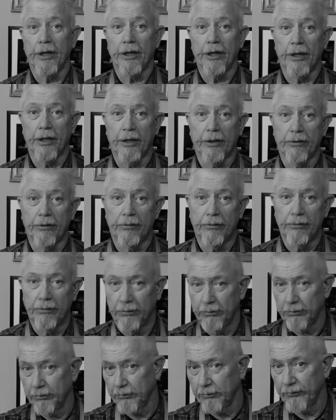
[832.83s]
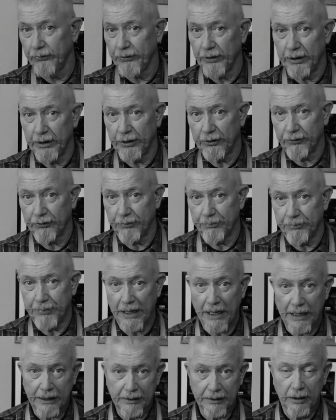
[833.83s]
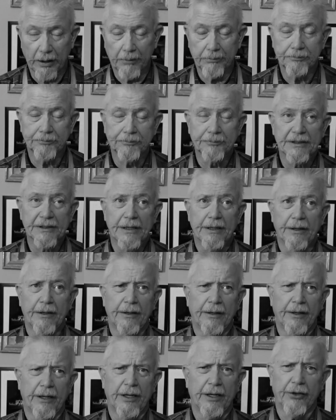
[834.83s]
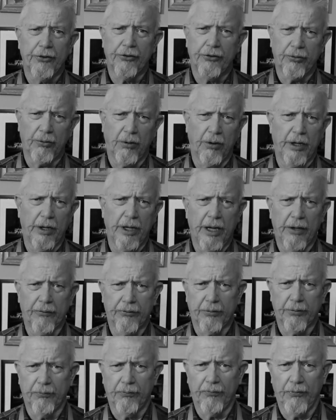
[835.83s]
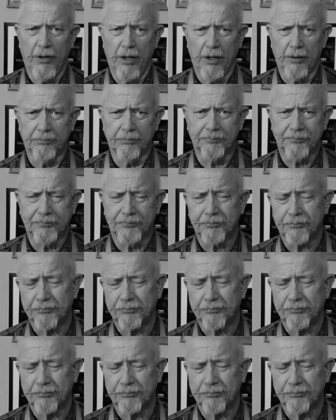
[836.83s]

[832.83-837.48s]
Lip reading: and Phoenix and back up. And in short, have some fun.